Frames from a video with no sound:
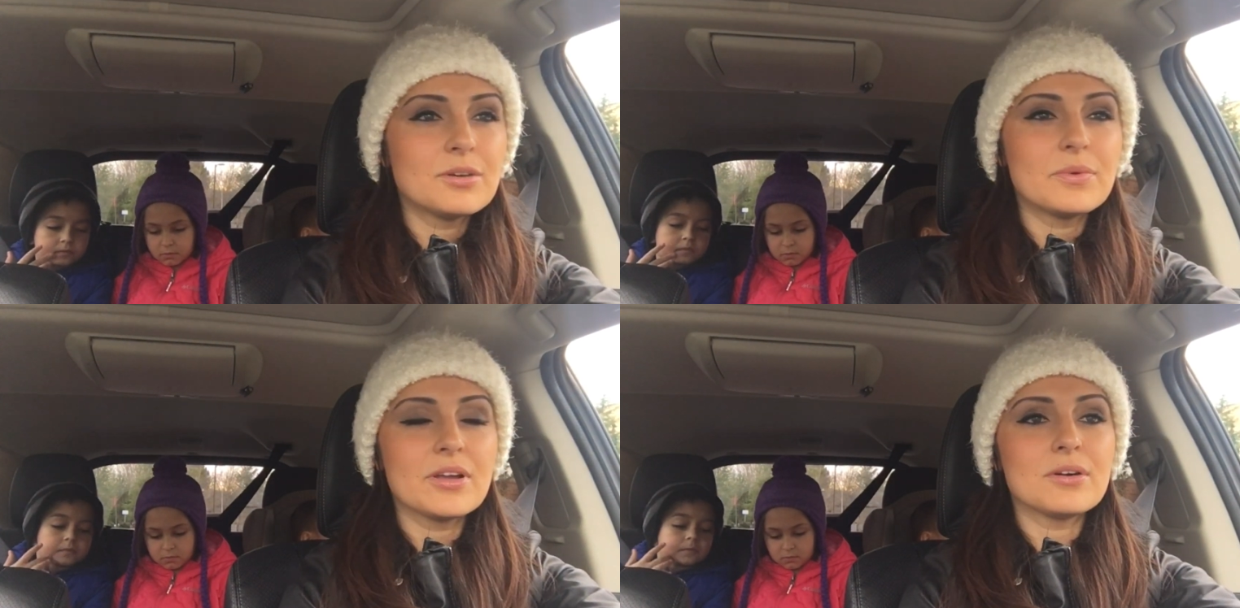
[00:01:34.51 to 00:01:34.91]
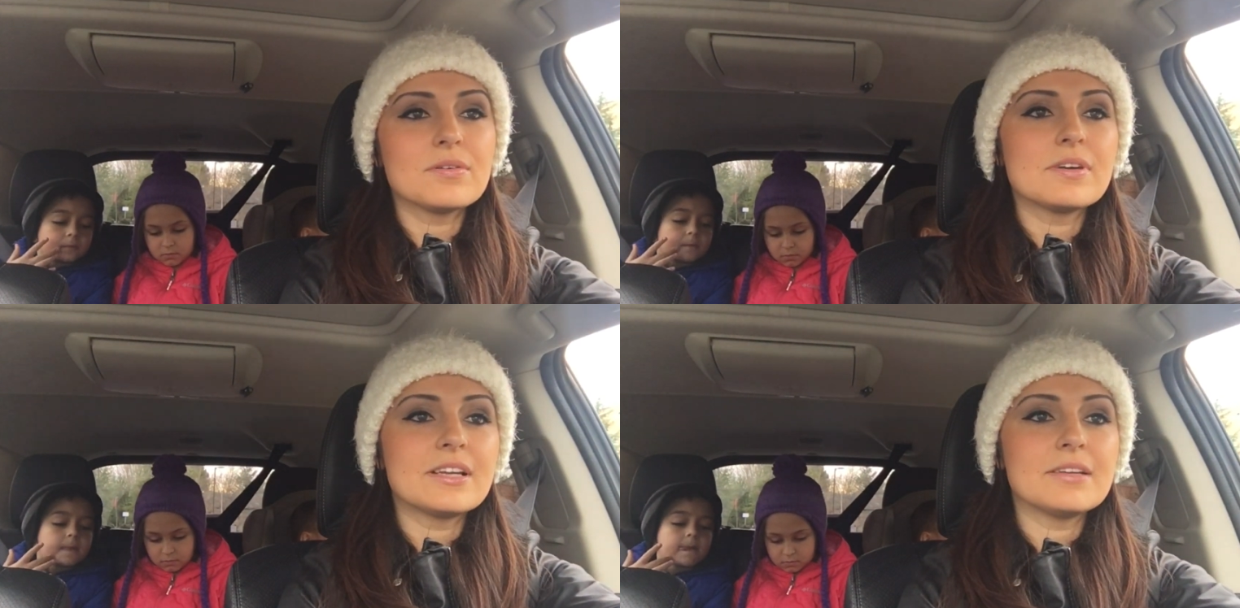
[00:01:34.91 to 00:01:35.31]
Speaker 1: we
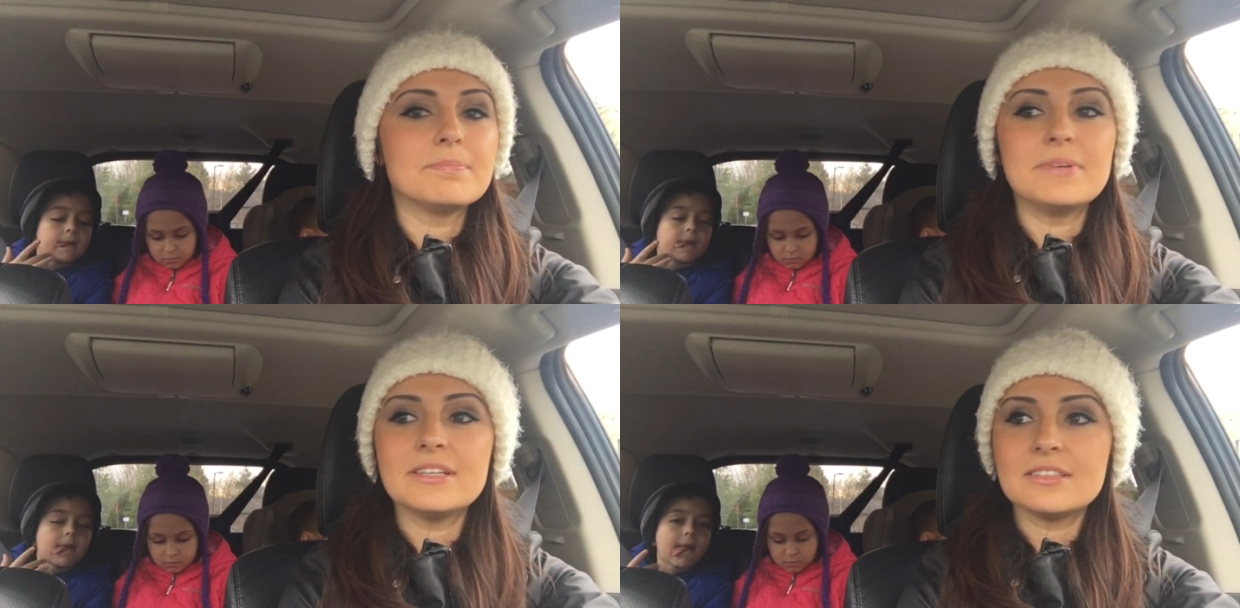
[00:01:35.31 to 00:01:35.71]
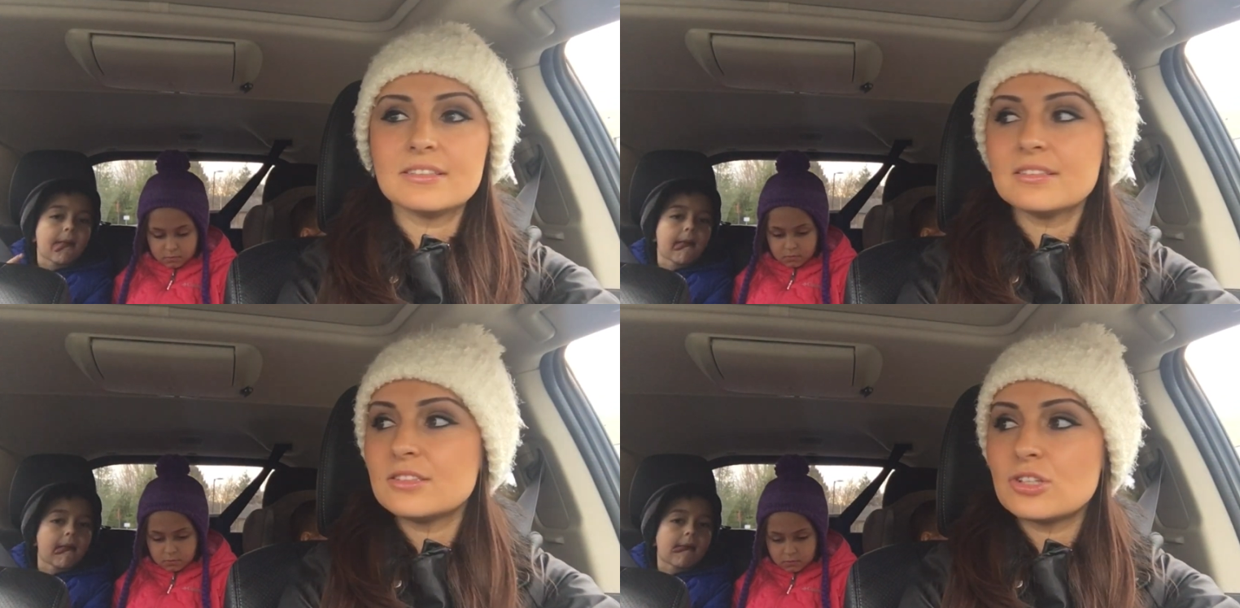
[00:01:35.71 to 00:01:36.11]
already
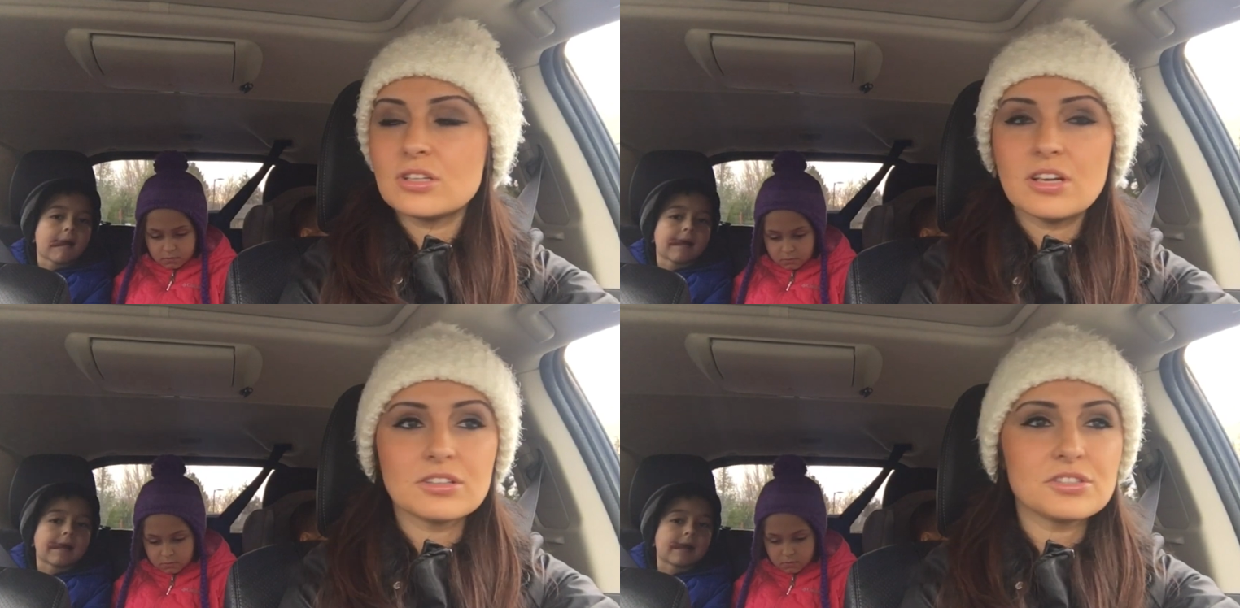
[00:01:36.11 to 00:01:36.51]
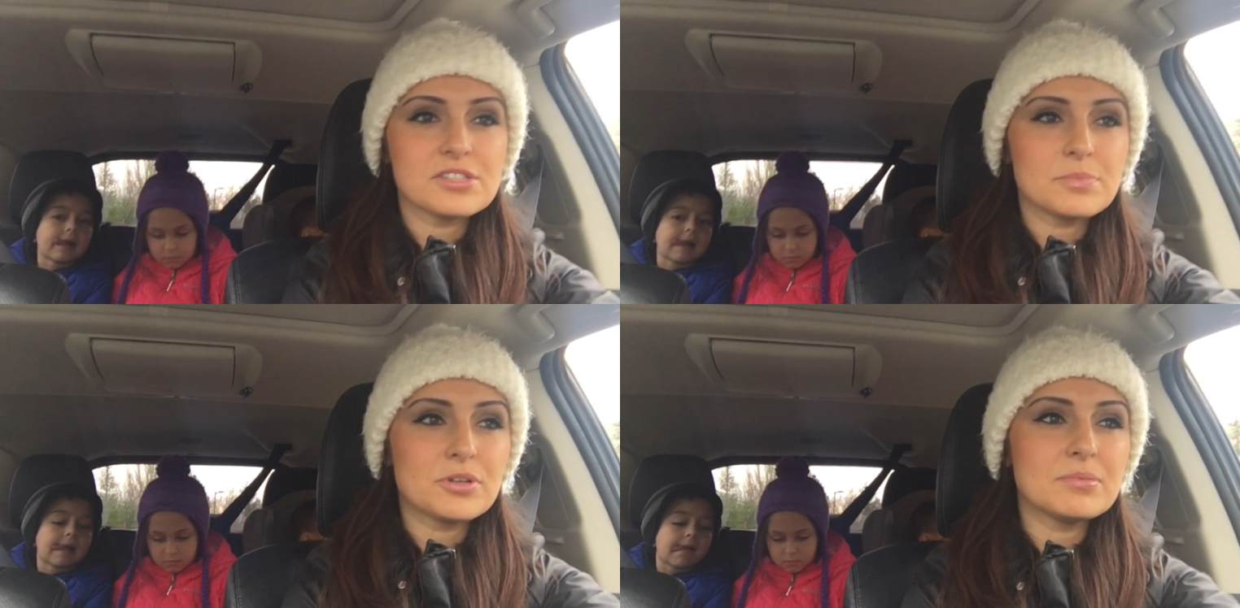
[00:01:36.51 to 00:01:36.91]
been to a doctor's
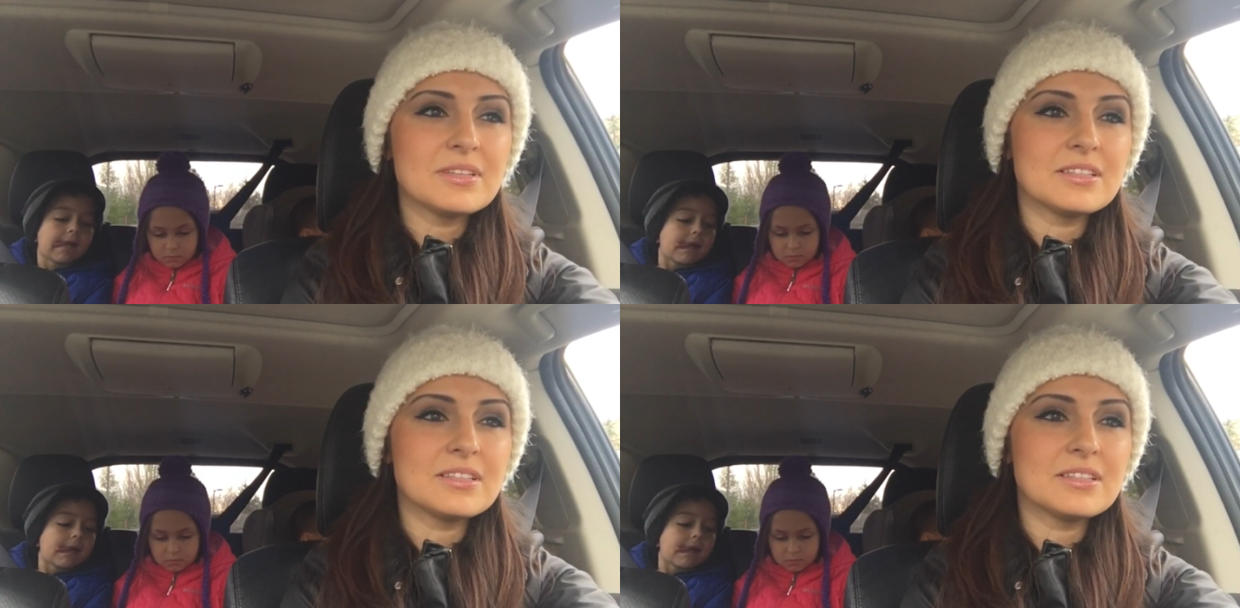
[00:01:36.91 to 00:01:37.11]
appointment,